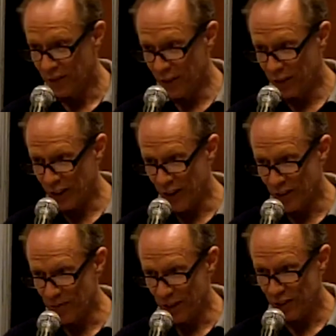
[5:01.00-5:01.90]
The first
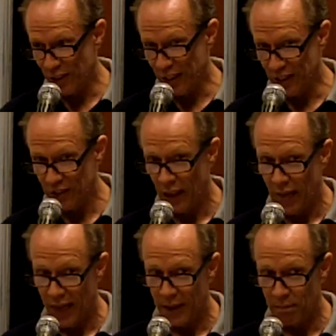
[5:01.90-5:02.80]
countermeasure is
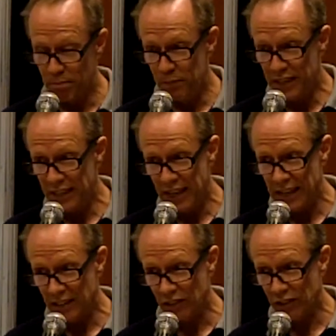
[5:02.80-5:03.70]

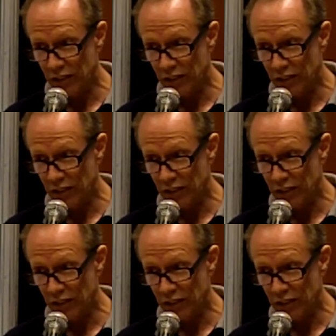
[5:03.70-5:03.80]
being